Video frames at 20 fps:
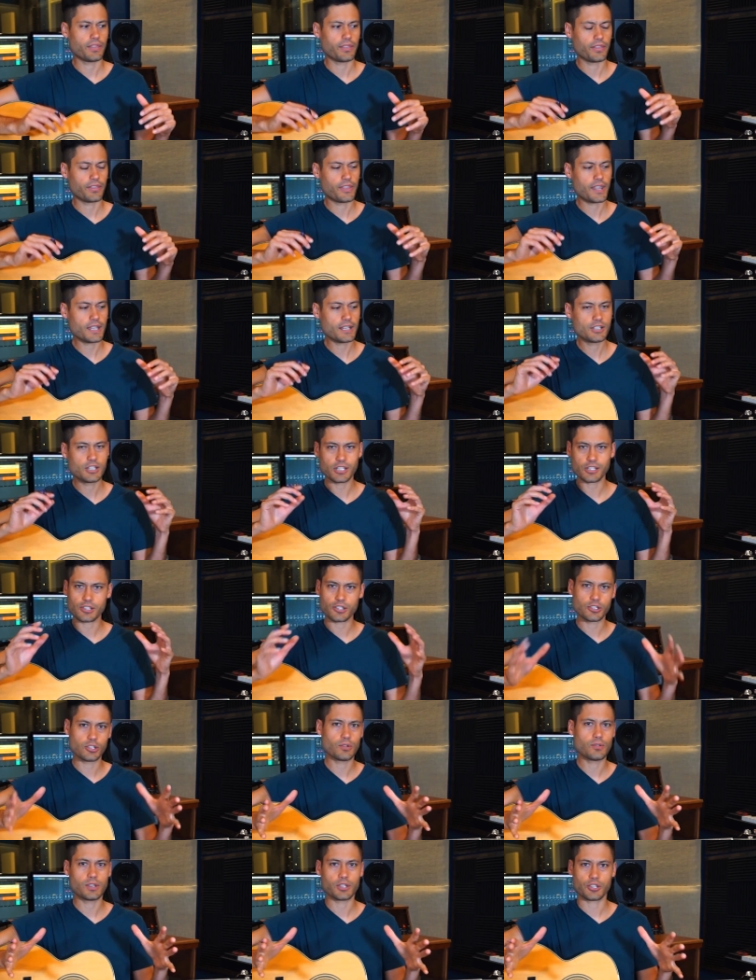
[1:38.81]
They just
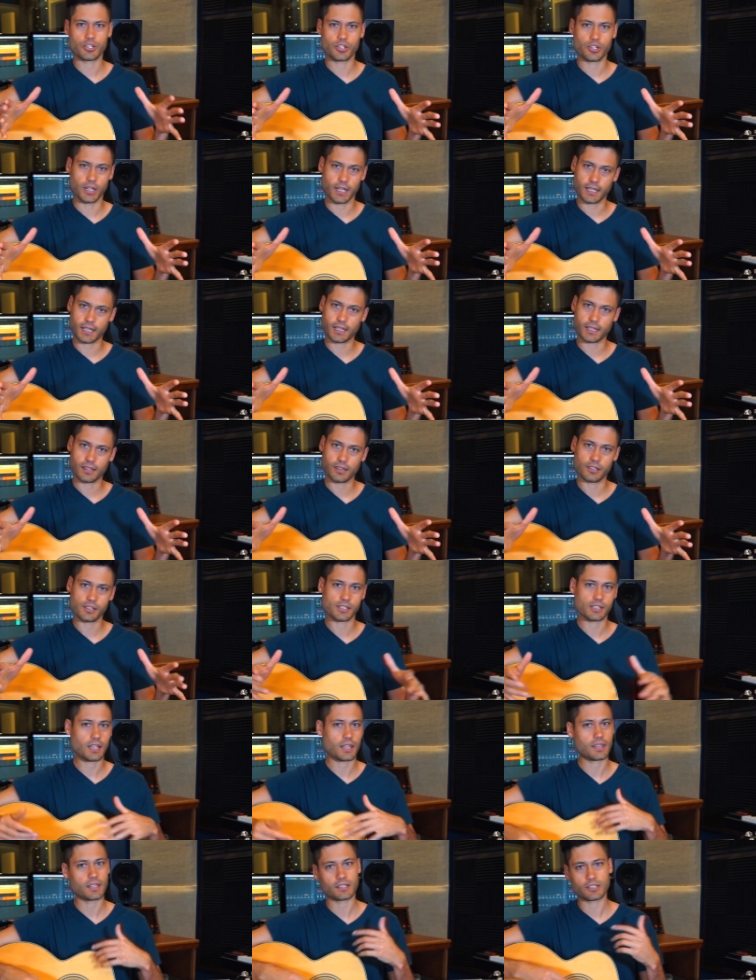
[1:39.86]
do the trick. There's
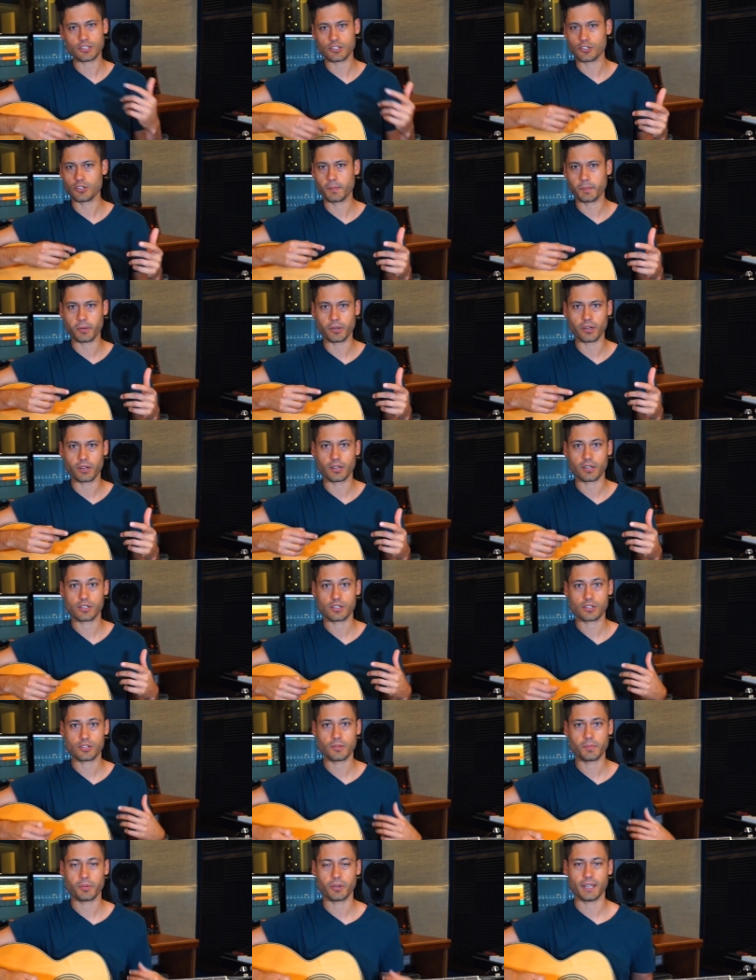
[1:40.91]
nothing super
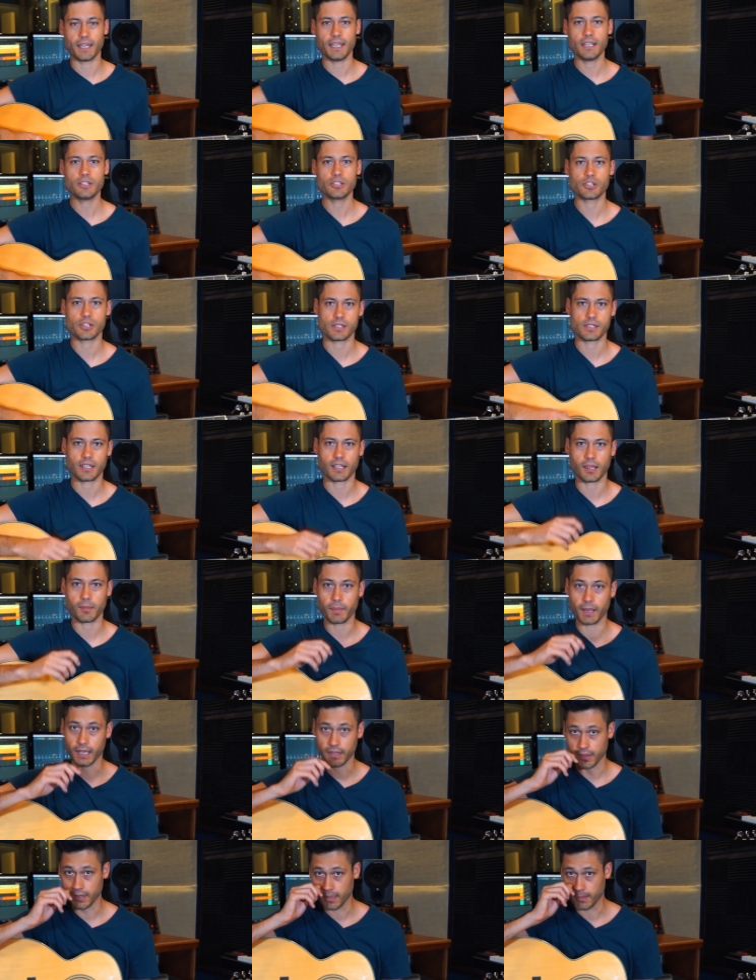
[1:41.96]
interesting
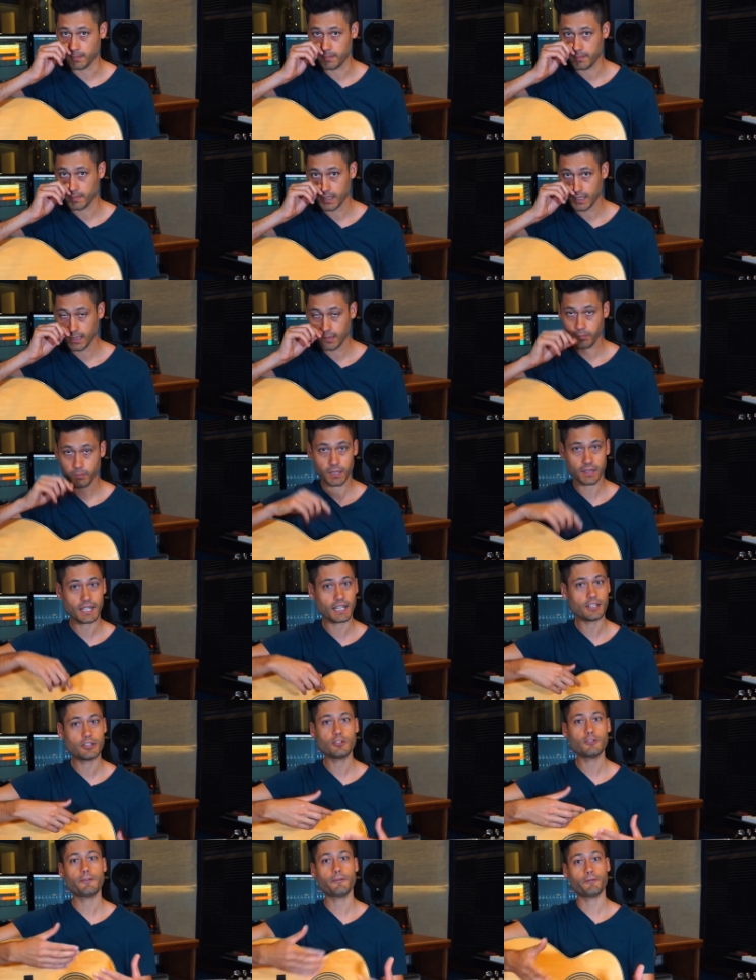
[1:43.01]
about them, but they
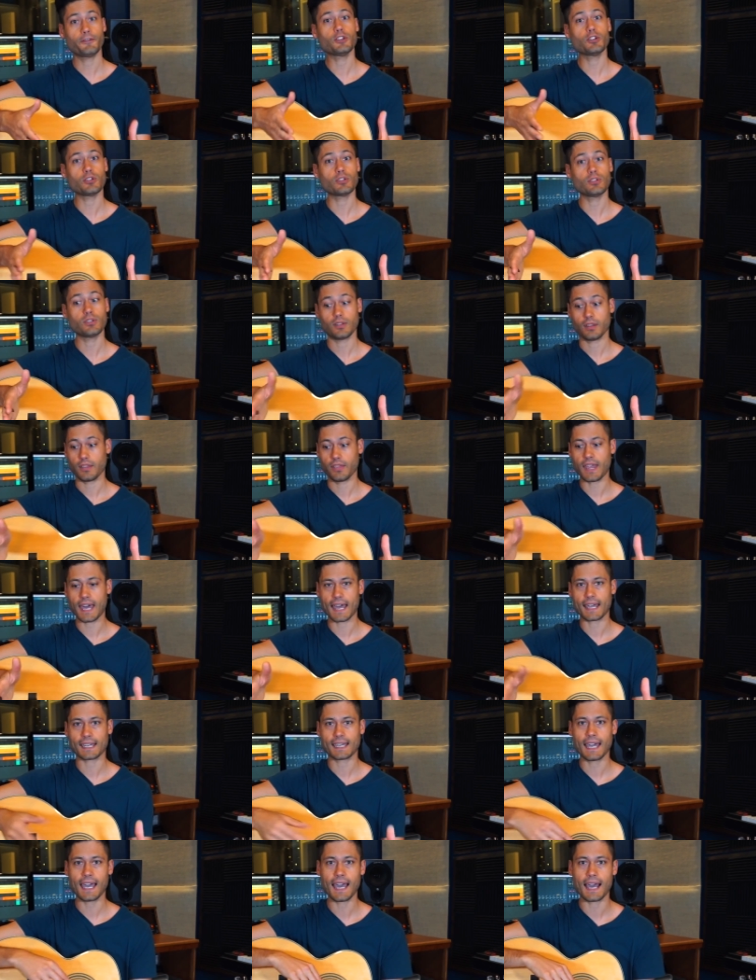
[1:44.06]
do fill
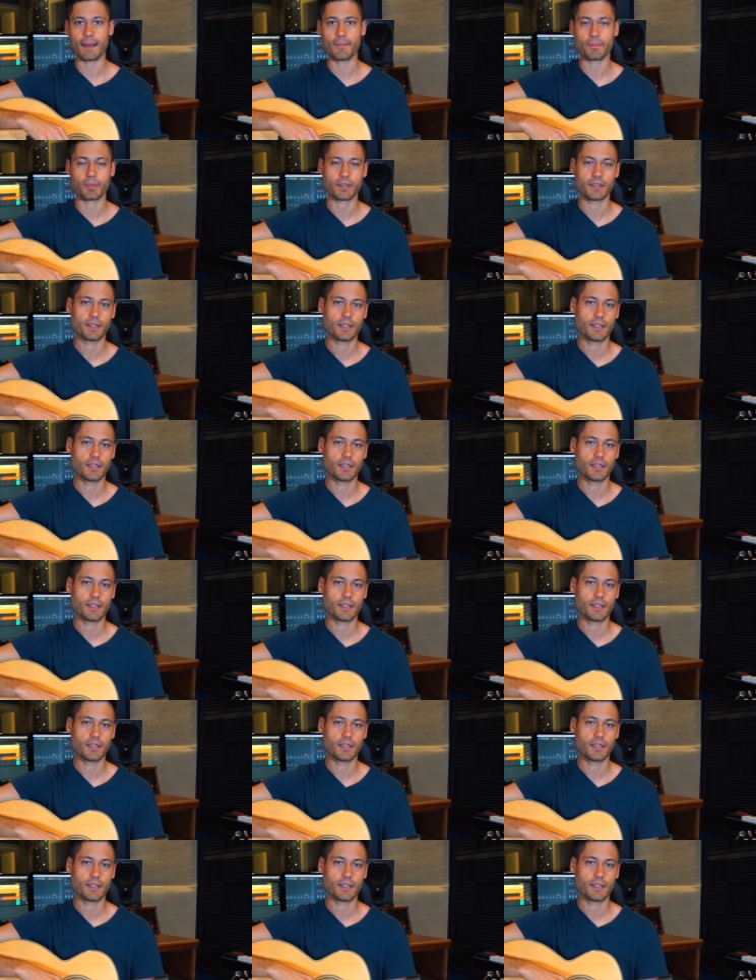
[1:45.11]
that gap